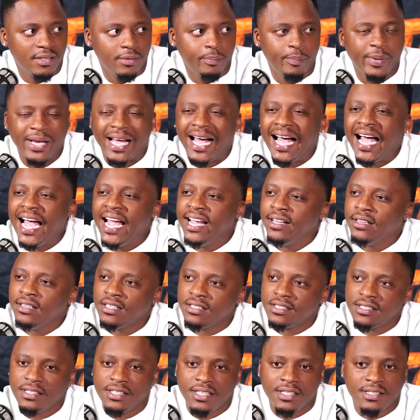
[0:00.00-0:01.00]
behind
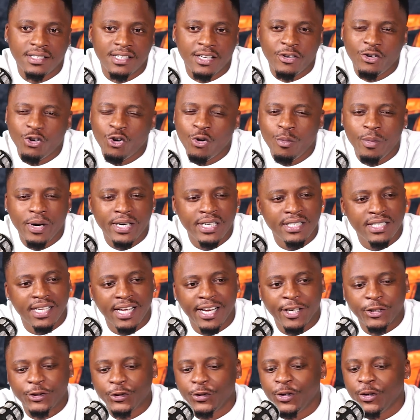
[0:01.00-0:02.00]
the scenes that nobody's
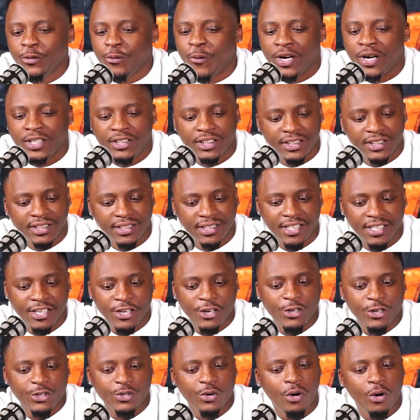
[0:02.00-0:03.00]
actually watching.
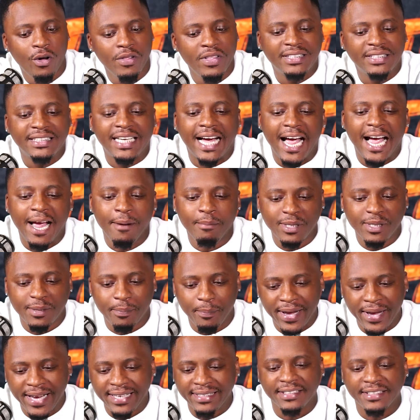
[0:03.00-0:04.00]
So all the time
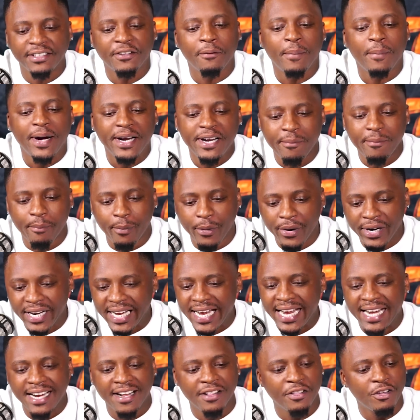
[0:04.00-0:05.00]
spent and the money put
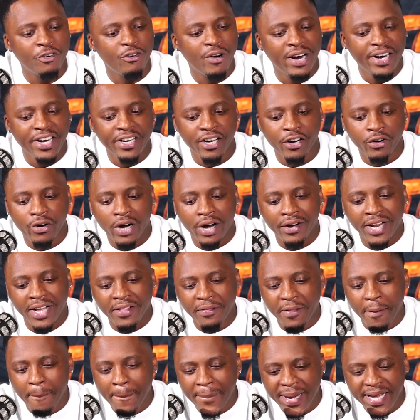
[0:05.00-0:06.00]
in and the running around
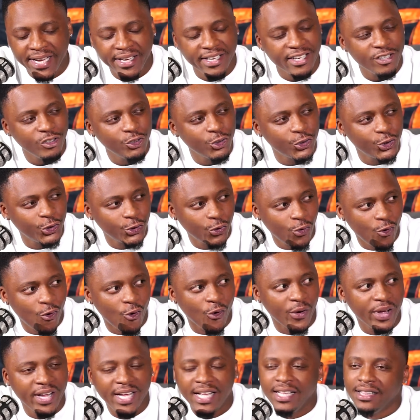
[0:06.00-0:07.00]
and the making
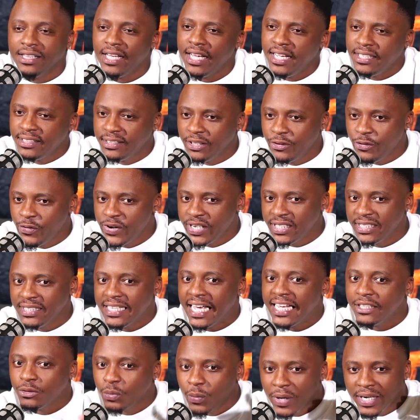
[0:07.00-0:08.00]
sure, that's the reason,
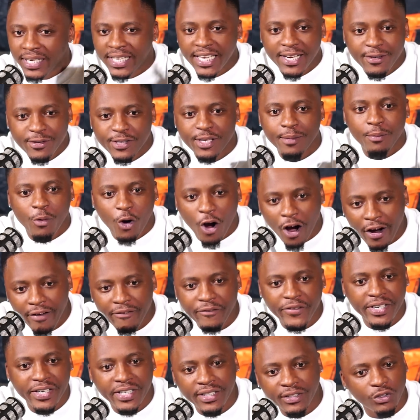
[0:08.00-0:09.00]
that's what gives them
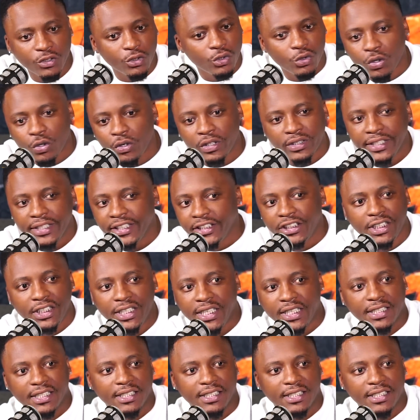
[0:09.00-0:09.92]
confidence to talk their shit.